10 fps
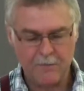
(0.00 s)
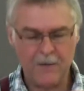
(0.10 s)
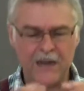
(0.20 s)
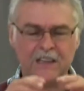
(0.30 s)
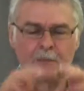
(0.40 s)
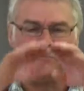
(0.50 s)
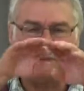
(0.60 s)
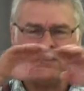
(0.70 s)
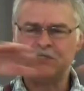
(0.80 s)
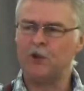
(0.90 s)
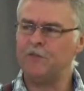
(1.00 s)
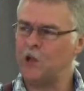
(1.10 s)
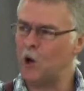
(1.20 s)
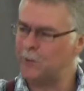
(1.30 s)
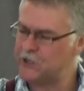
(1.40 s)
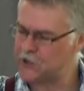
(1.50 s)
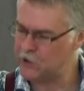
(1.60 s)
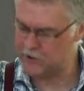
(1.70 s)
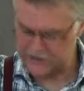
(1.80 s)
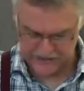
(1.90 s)
Make the best of the
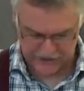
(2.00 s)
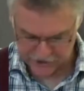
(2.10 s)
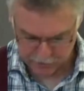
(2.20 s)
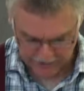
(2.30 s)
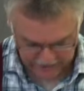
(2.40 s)
opportunities you